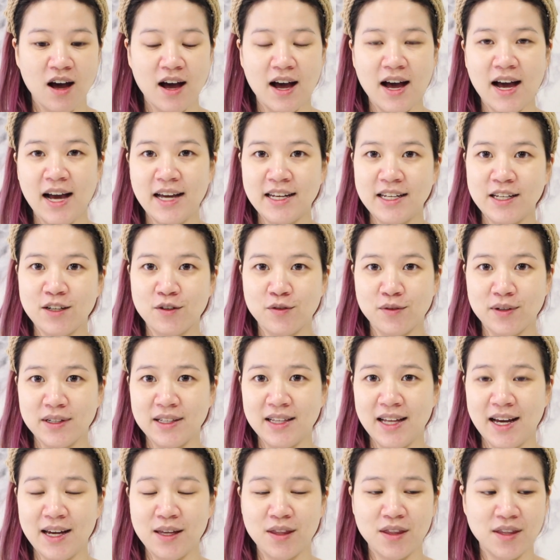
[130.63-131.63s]
I didn't
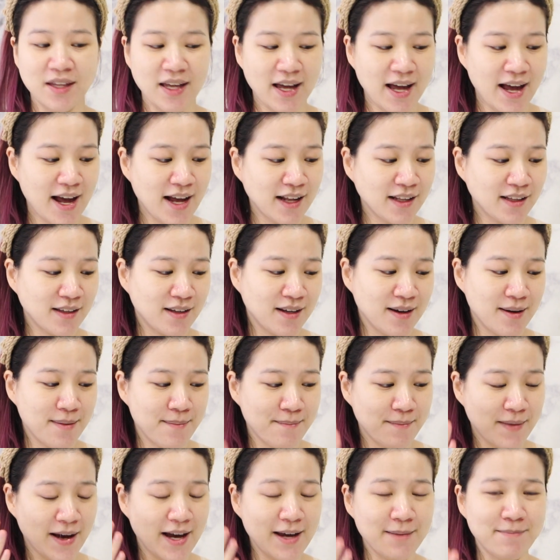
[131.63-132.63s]
realize that,
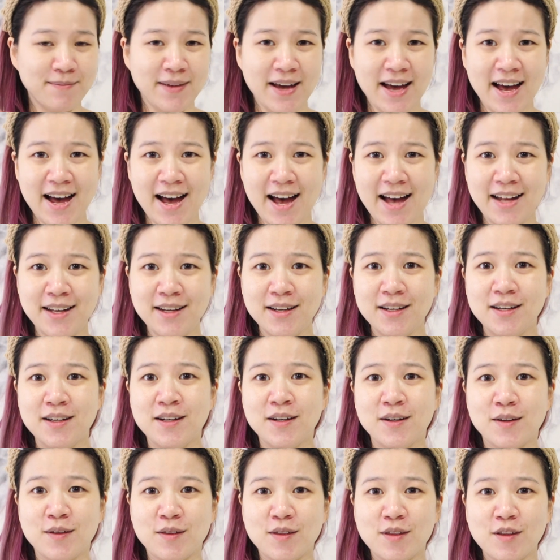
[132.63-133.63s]
my bad.
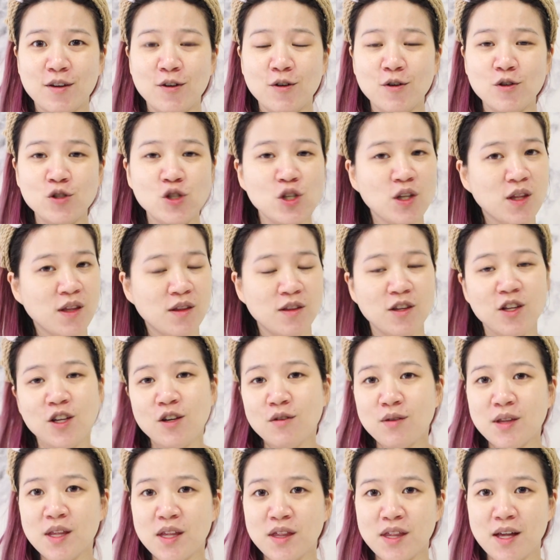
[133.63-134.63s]
So just
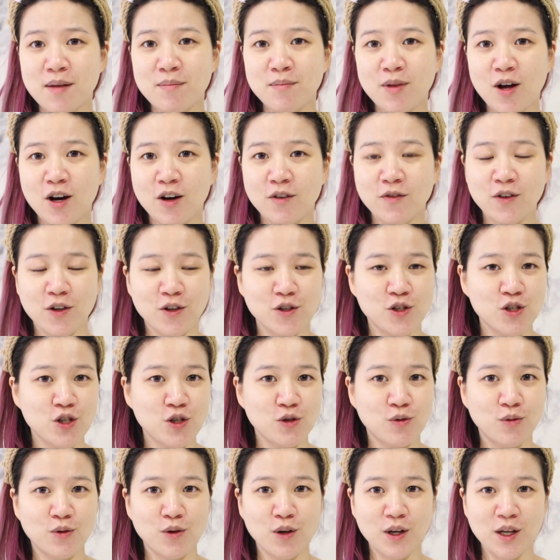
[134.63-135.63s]
use a sunblock of your
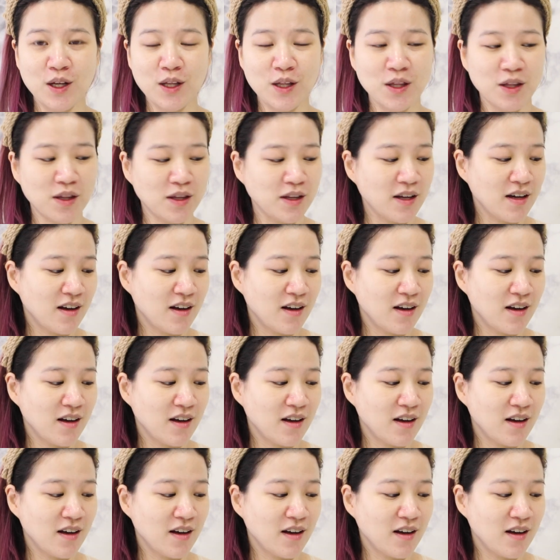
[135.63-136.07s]
choice.